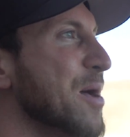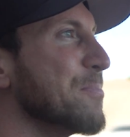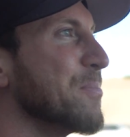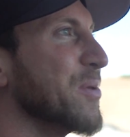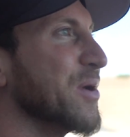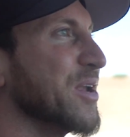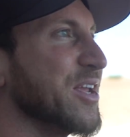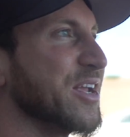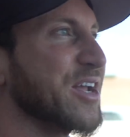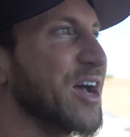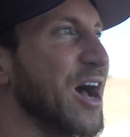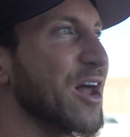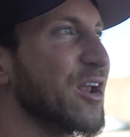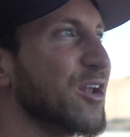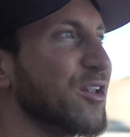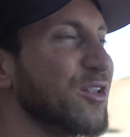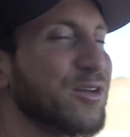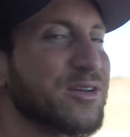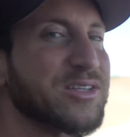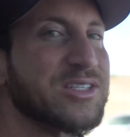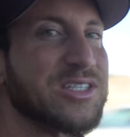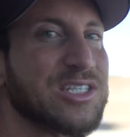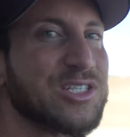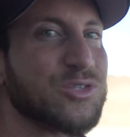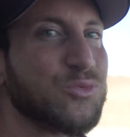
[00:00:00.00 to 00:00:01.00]
but he kind of
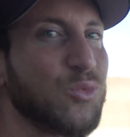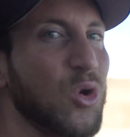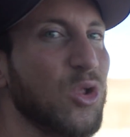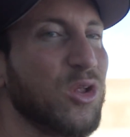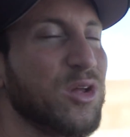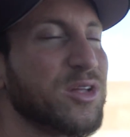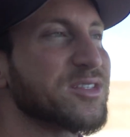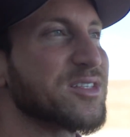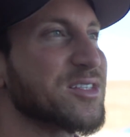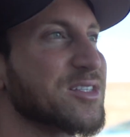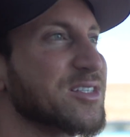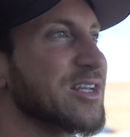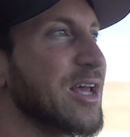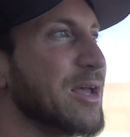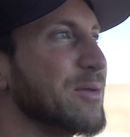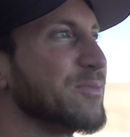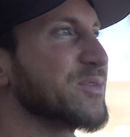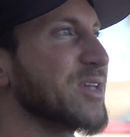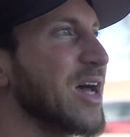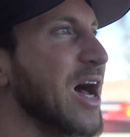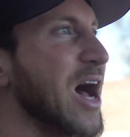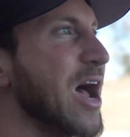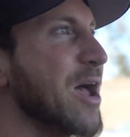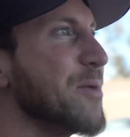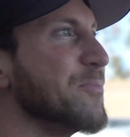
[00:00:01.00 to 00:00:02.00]
looked swole at the same
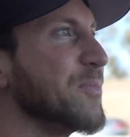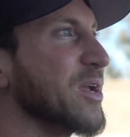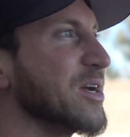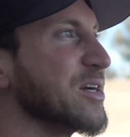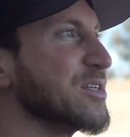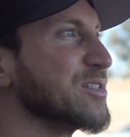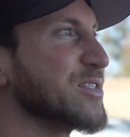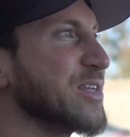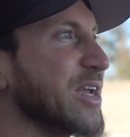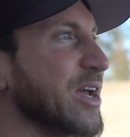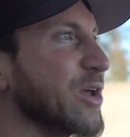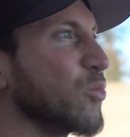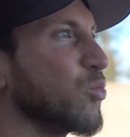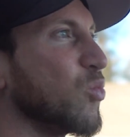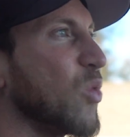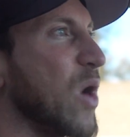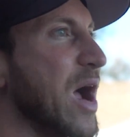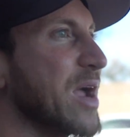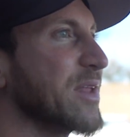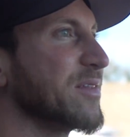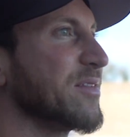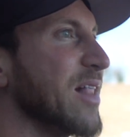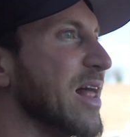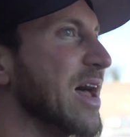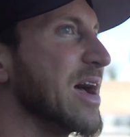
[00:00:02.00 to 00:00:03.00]
time because he had
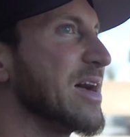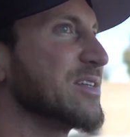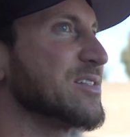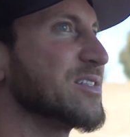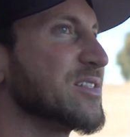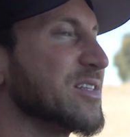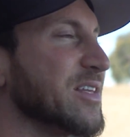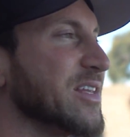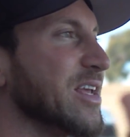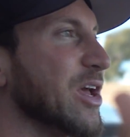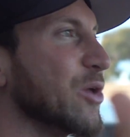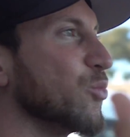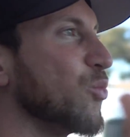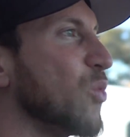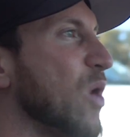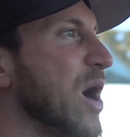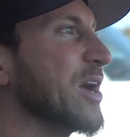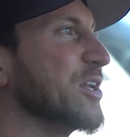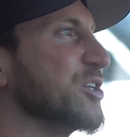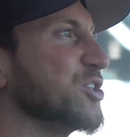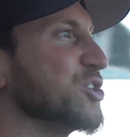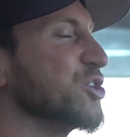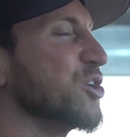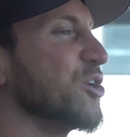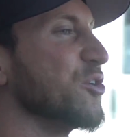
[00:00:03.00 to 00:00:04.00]
wide lats and he had
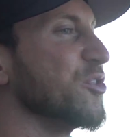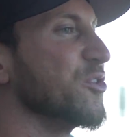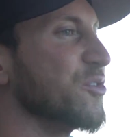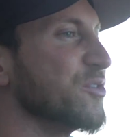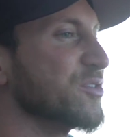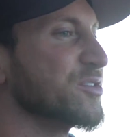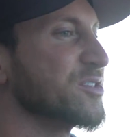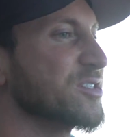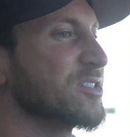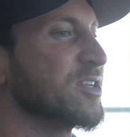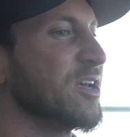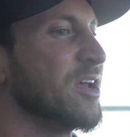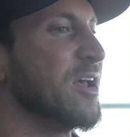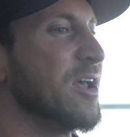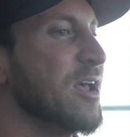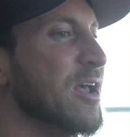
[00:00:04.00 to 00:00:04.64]
wide shoulders.